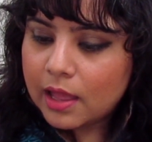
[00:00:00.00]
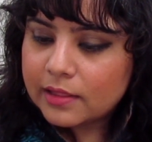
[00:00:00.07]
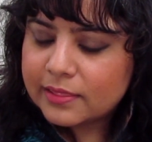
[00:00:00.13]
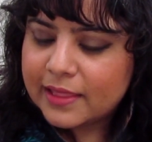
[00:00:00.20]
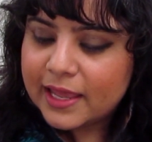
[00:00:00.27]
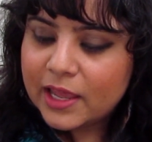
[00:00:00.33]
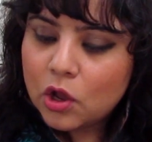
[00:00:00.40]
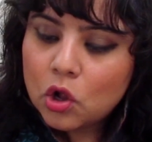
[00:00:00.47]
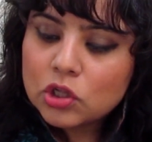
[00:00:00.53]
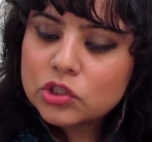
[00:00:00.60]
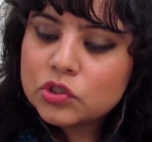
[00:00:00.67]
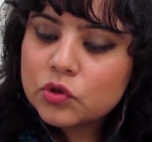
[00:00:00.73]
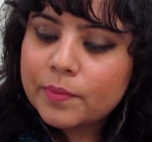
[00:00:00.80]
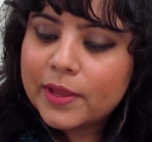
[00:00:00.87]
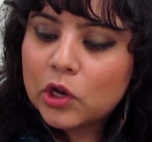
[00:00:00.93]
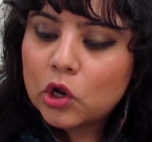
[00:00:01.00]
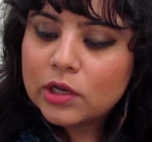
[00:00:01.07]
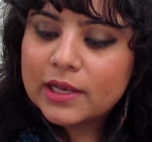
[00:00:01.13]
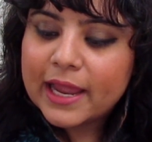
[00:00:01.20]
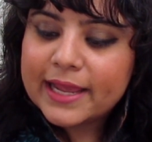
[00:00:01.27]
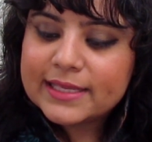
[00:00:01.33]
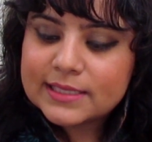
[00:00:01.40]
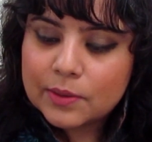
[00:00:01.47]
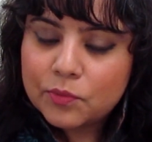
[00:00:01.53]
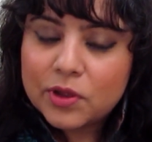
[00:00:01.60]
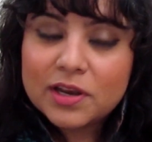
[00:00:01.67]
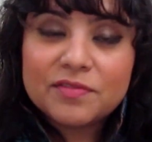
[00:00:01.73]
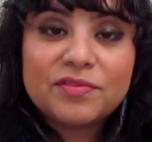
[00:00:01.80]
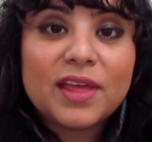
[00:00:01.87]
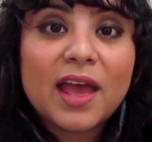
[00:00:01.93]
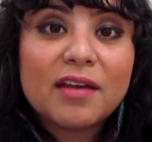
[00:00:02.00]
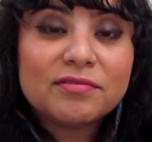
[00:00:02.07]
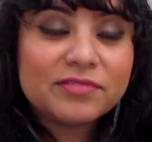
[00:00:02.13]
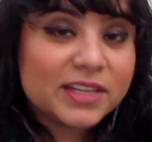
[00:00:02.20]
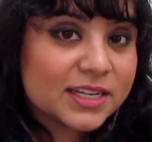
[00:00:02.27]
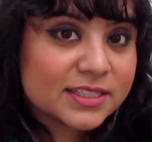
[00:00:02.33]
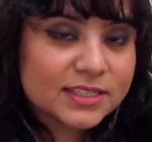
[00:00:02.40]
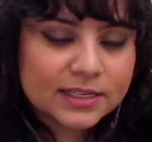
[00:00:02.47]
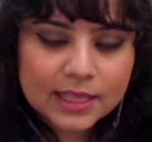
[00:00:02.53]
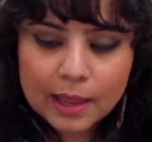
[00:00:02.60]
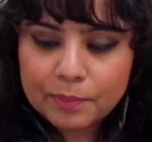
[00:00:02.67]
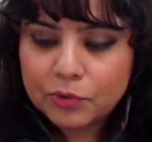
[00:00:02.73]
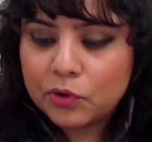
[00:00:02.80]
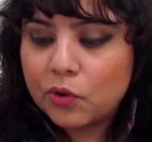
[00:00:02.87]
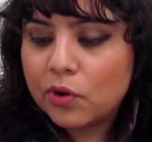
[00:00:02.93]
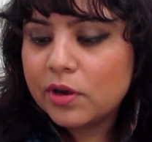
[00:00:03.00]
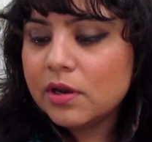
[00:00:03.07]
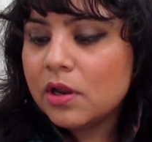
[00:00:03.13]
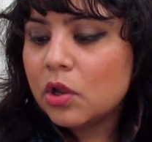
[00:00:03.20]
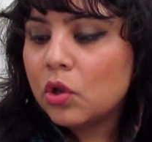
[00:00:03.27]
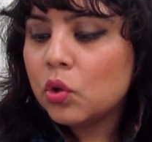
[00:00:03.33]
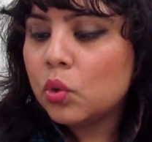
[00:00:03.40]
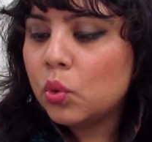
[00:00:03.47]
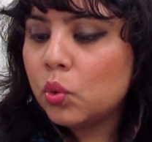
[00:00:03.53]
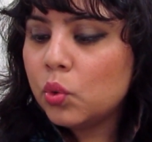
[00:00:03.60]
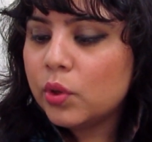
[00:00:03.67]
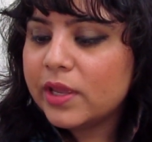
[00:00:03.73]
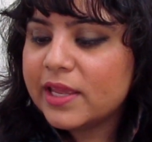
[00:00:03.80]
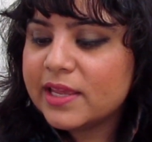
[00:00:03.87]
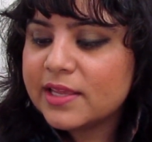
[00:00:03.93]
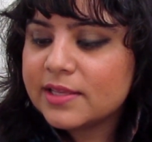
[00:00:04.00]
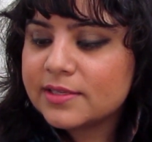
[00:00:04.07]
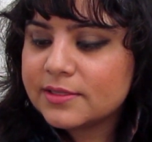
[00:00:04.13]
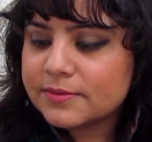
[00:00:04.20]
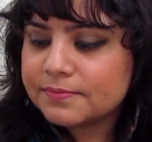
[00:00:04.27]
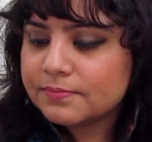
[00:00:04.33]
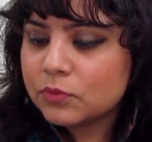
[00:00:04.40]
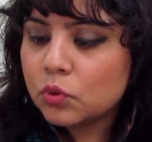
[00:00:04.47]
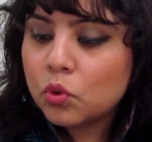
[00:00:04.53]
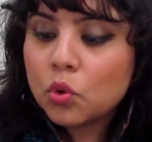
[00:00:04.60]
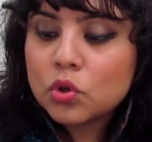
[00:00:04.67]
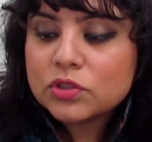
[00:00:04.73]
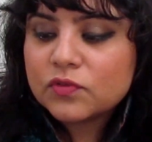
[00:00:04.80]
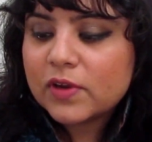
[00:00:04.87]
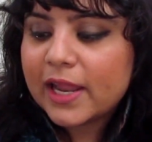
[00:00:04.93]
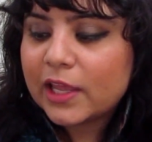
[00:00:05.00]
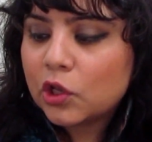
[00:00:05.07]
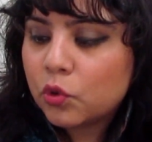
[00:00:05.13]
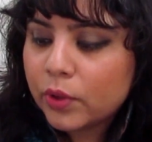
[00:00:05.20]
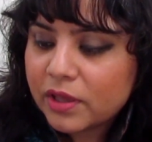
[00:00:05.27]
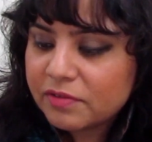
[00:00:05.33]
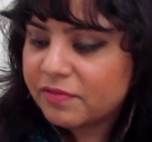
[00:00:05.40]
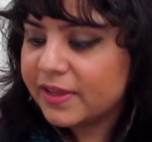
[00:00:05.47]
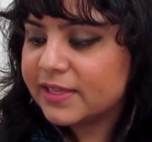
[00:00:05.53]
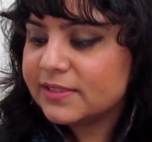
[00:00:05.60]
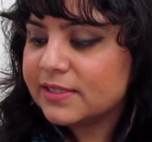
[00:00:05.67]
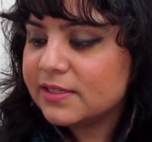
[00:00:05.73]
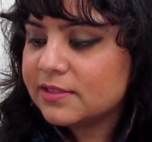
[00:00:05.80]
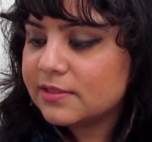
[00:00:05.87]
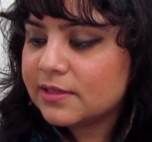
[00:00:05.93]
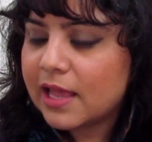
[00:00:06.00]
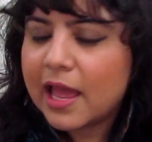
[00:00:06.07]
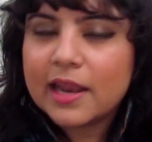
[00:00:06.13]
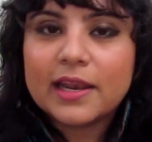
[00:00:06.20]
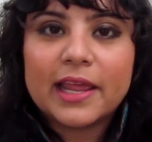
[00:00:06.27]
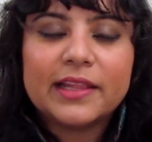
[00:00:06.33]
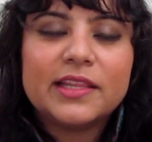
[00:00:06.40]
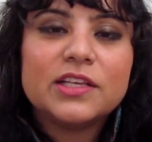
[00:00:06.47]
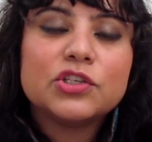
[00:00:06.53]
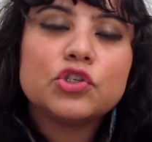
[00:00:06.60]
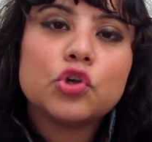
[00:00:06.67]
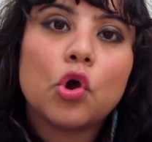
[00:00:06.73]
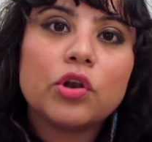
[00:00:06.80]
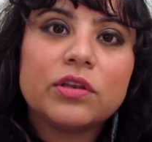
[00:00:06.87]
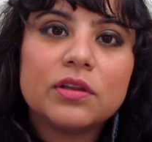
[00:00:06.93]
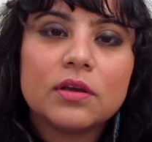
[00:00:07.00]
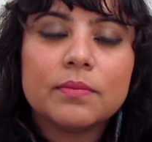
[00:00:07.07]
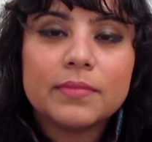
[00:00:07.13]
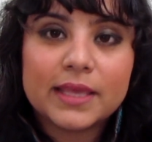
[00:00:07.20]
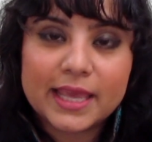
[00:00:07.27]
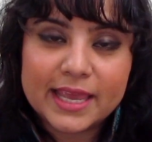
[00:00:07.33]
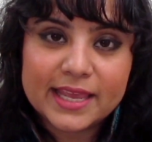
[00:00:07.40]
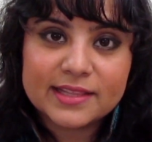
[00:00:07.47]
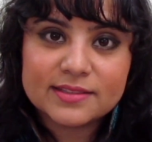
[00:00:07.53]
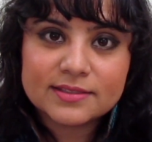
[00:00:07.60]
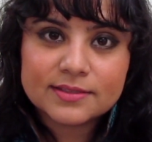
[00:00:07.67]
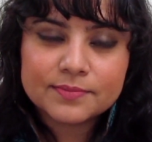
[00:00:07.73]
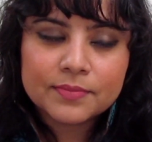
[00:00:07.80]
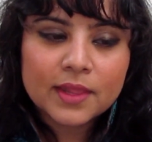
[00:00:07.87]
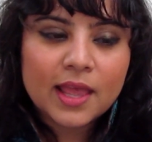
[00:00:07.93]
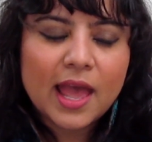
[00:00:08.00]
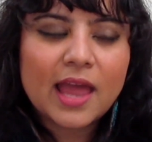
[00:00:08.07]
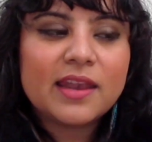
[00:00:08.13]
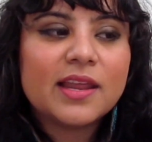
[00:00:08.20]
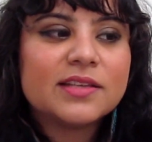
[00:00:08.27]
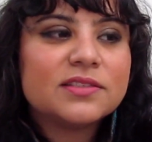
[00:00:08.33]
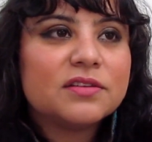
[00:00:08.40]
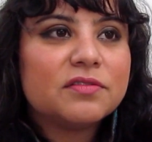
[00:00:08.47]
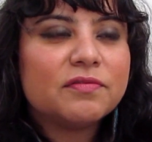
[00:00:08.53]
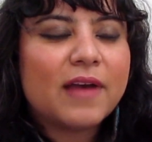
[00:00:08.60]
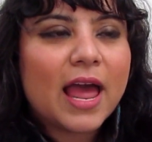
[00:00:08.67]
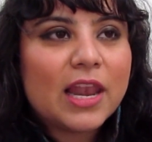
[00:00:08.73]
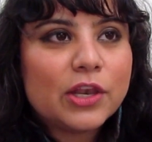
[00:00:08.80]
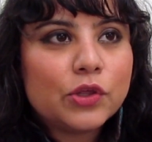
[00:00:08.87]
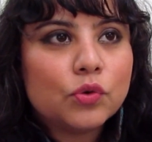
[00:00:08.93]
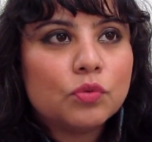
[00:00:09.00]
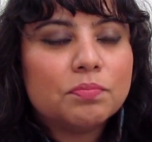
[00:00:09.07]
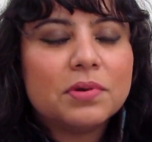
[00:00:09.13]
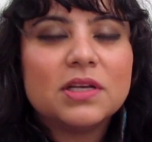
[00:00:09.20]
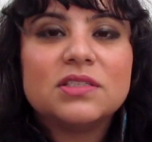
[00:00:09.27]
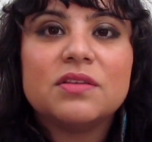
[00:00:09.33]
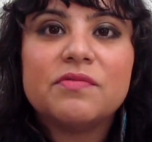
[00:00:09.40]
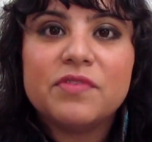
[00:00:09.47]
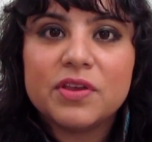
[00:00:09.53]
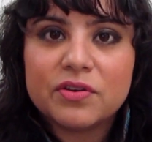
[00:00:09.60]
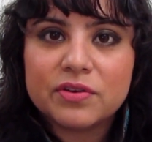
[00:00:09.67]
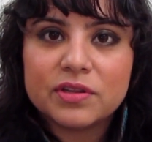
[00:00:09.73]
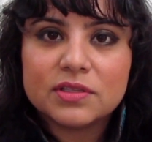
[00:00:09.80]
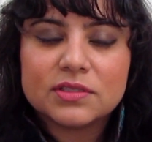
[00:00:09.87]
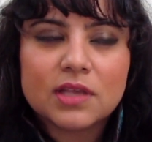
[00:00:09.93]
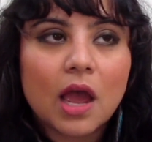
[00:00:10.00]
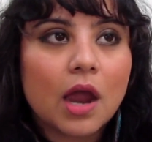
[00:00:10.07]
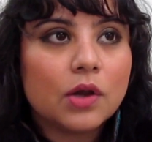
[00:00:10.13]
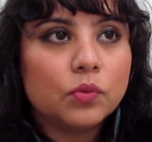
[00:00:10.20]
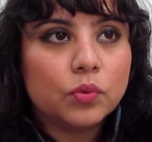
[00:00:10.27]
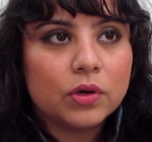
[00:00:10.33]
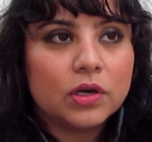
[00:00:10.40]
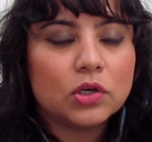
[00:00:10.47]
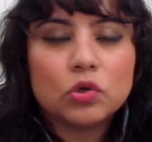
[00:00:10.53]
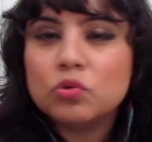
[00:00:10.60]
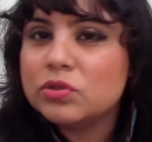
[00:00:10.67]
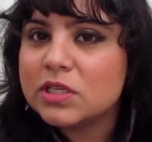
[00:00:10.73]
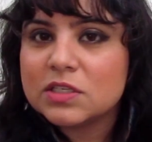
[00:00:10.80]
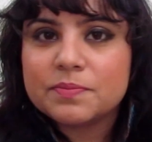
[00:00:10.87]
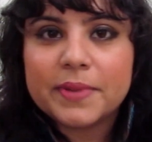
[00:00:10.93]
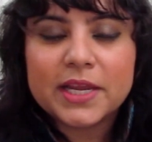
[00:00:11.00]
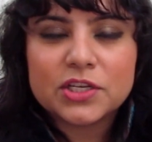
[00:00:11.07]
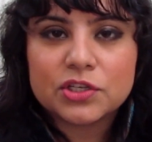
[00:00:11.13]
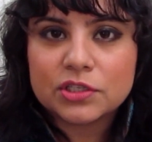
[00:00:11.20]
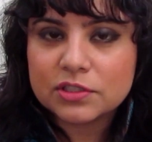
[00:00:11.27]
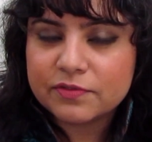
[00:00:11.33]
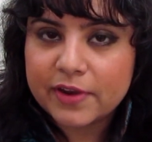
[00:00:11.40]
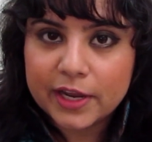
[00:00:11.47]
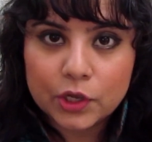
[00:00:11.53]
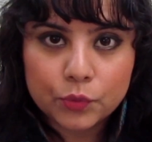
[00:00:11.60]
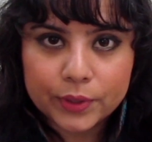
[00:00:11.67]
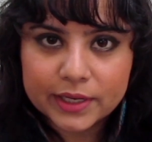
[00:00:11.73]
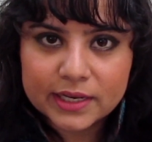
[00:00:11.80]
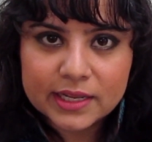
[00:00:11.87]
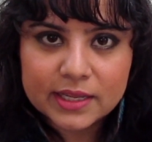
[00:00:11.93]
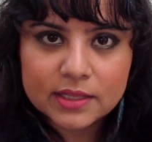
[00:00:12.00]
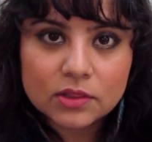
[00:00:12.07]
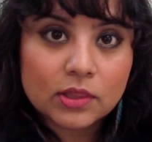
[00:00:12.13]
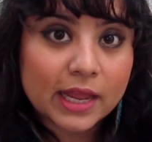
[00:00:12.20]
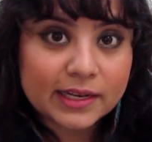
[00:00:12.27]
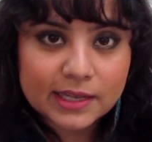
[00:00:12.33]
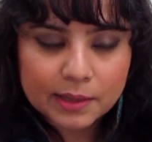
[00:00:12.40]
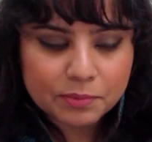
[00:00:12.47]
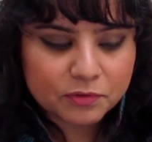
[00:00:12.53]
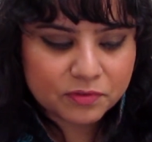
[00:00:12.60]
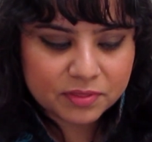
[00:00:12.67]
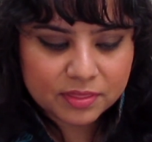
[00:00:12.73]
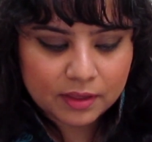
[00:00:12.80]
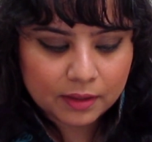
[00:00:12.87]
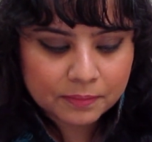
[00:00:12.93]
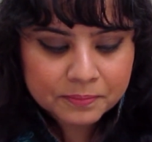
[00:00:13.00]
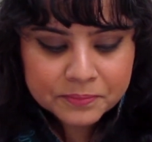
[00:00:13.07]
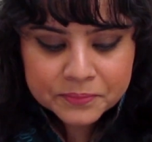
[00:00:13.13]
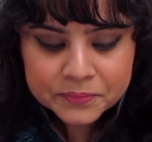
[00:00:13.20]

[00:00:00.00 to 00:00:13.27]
They also may not like someone, if they have Venus in Capricorn, who goes for like quick fixes and like these short-term gains and doesn't value perseverance, hard work, loses patience very quickly, that type of a thing.